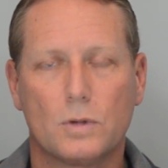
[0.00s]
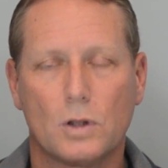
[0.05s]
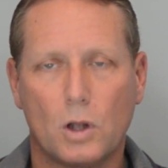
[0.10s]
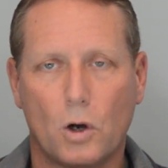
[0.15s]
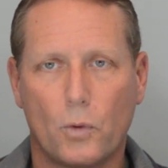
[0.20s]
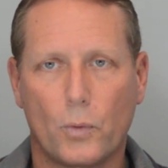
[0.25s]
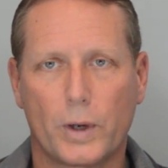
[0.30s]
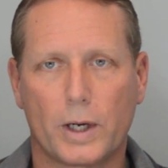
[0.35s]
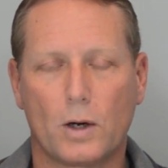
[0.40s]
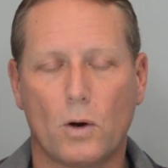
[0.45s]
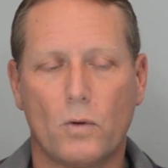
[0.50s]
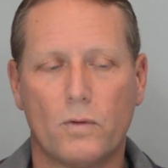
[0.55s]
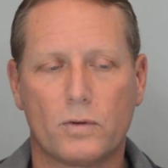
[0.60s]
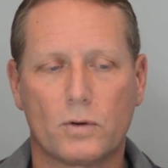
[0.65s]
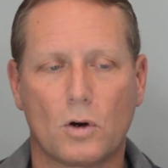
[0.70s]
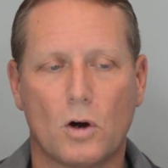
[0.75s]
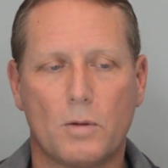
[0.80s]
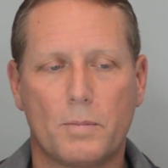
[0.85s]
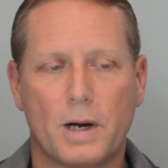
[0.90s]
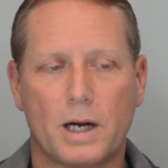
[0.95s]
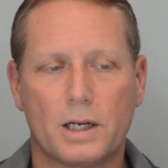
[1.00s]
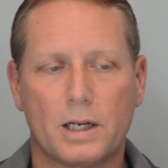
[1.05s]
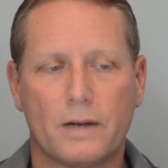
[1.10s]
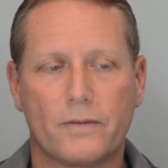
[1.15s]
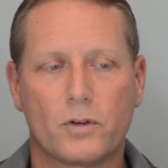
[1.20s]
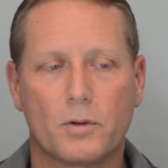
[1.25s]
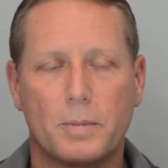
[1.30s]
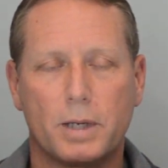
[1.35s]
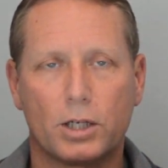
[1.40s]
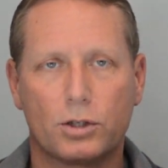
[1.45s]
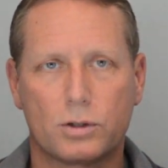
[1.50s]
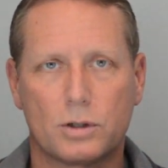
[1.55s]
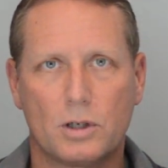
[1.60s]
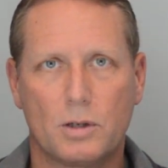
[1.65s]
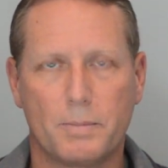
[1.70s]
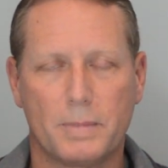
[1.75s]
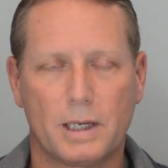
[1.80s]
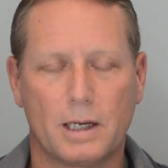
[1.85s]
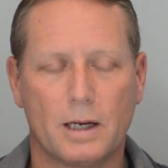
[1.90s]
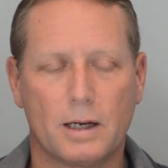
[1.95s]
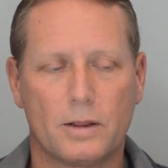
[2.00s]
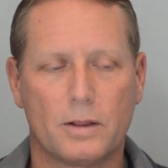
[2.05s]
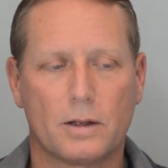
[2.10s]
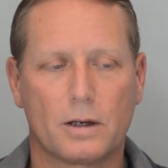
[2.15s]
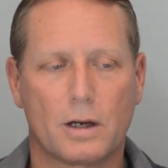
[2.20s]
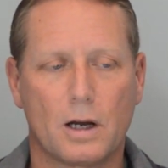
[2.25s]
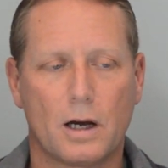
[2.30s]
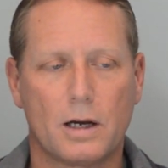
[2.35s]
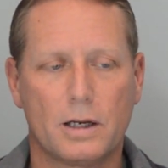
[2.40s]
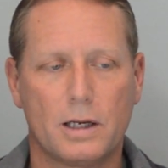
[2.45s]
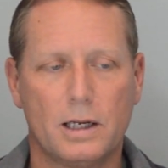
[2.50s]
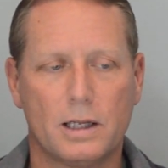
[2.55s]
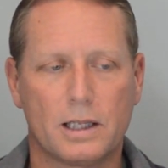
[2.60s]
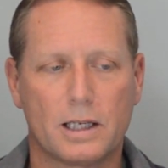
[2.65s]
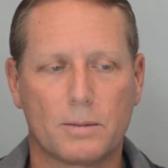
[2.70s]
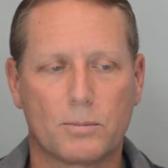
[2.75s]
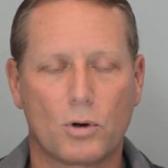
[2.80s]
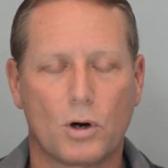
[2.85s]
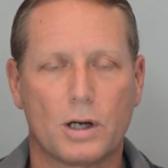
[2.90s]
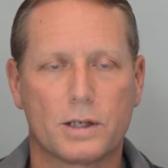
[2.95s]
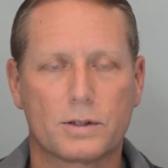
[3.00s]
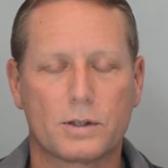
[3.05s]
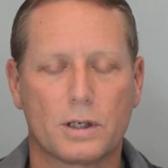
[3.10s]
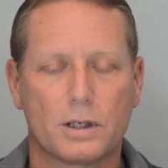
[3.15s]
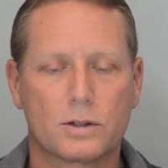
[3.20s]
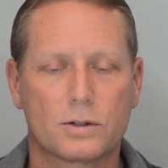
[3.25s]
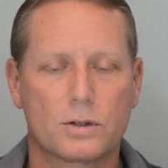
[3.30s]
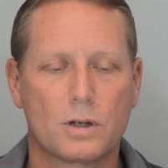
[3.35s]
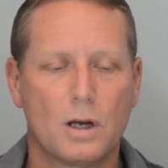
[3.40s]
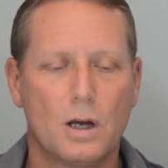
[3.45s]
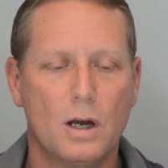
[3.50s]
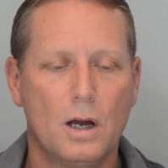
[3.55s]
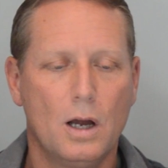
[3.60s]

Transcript: lowering overall body inflammation and begin the gut healing process.